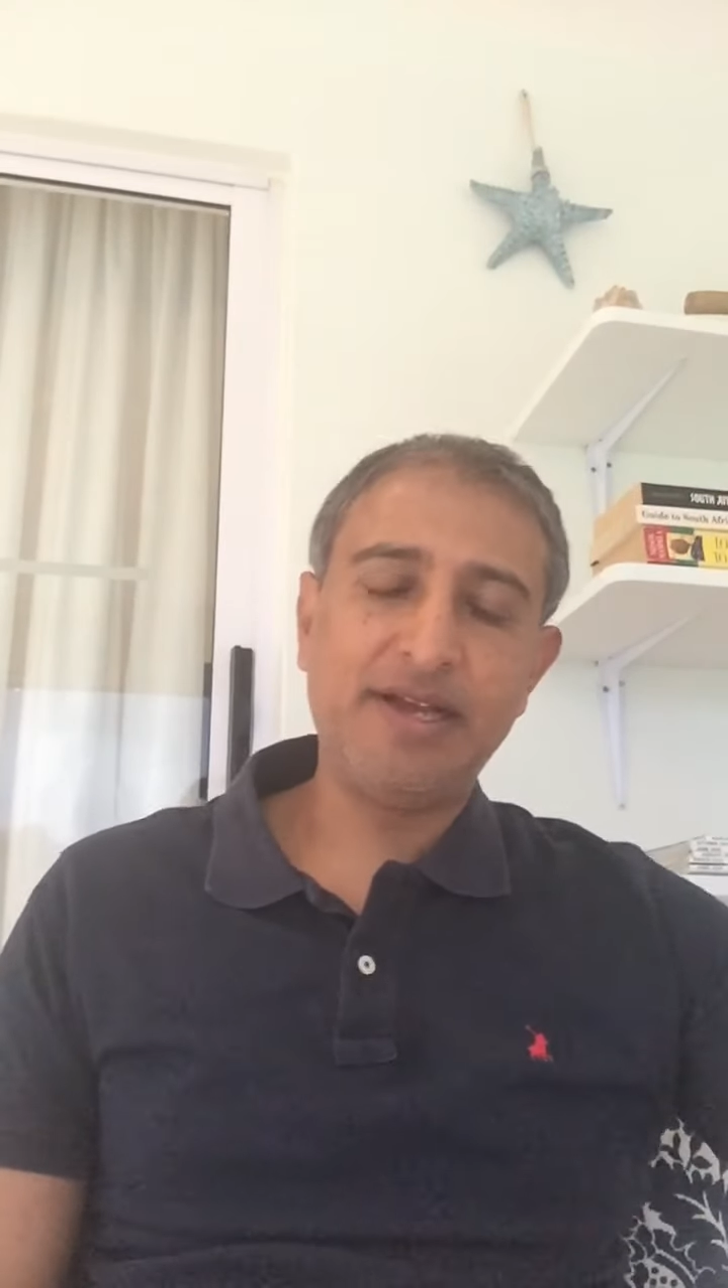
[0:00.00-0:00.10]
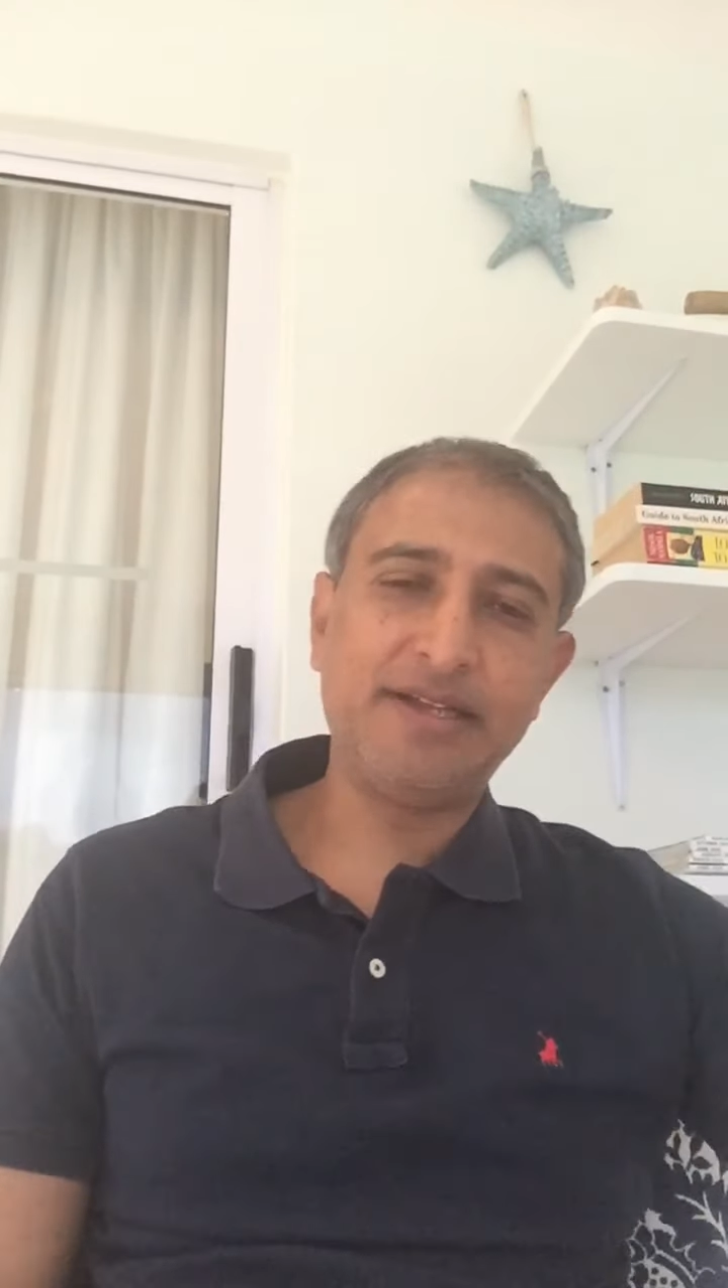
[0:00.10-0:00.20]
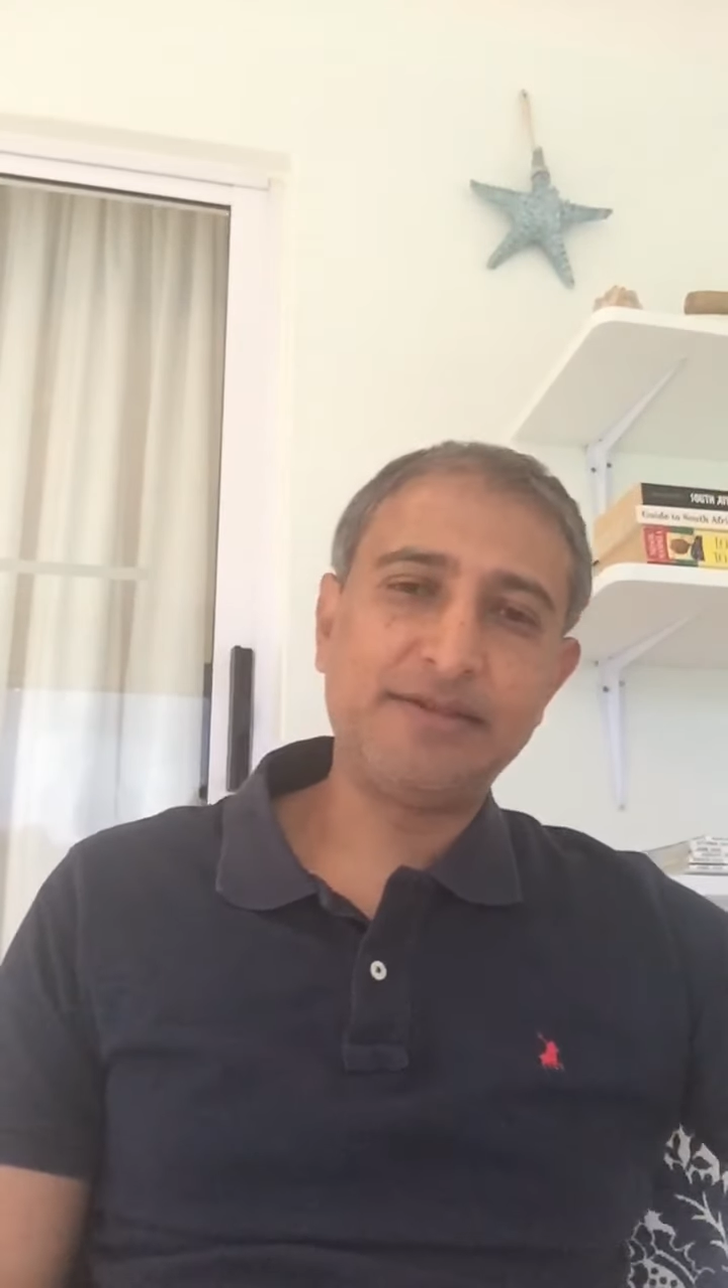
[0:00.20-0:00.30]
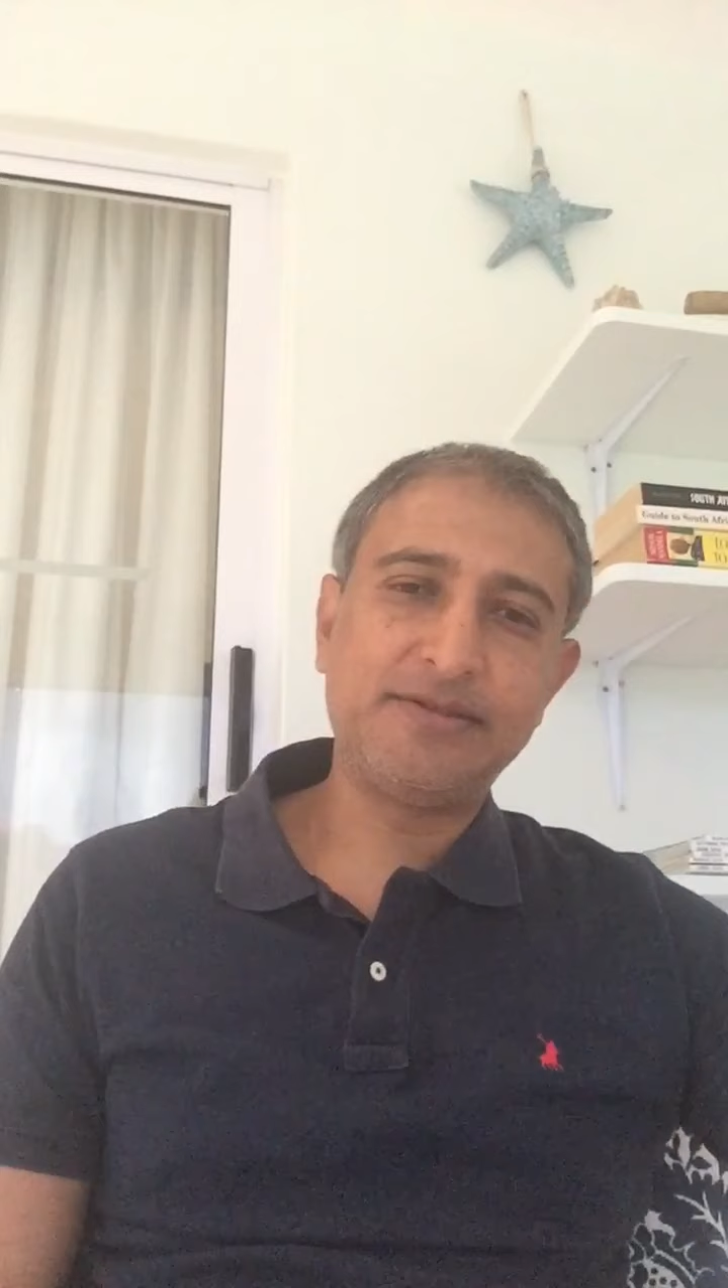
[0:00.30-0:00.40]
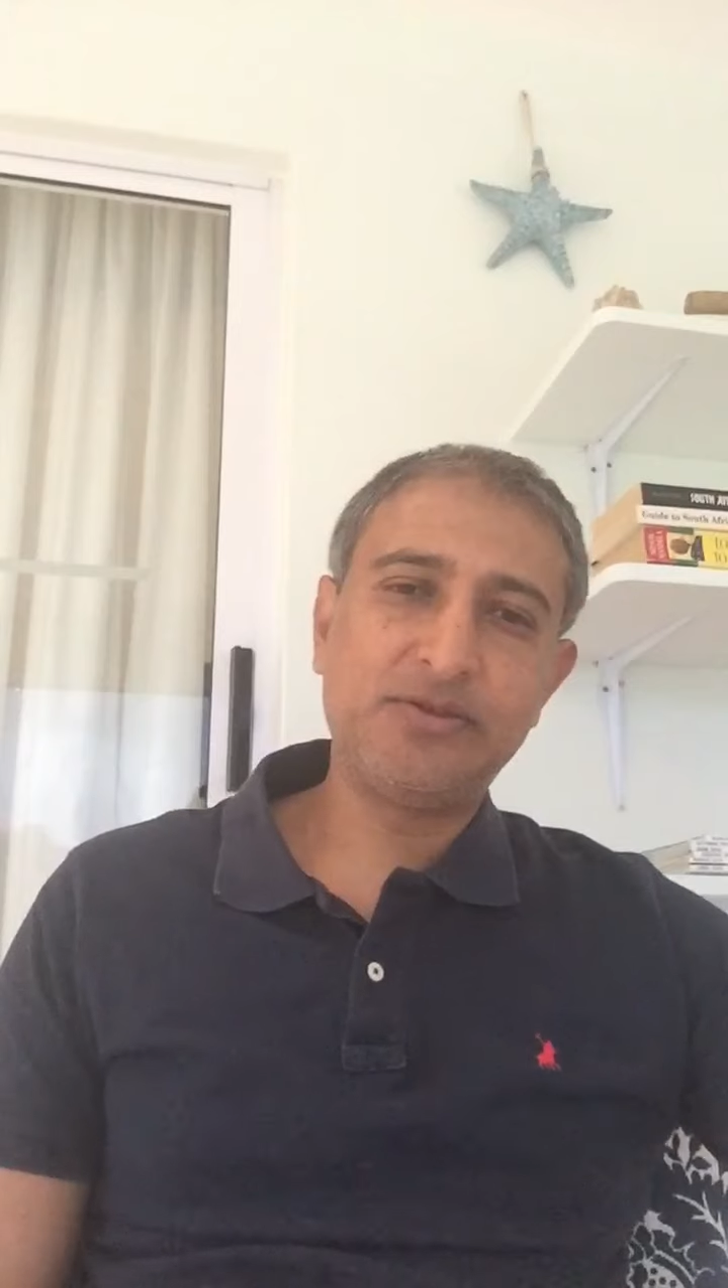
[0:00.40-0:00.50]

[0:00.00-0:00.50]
it's